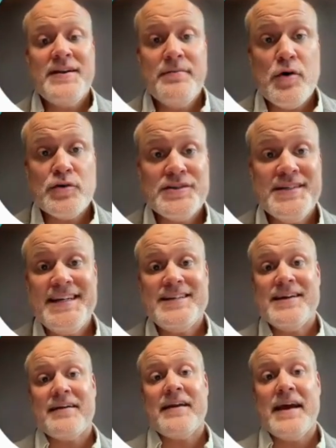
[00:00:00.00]
most
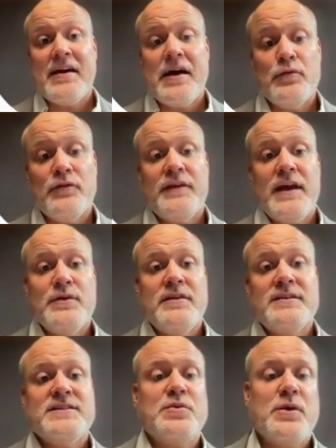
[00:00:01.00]
detailed layer, I would say.
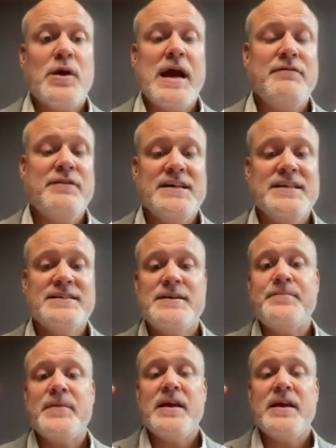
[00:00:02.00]
This is where we have these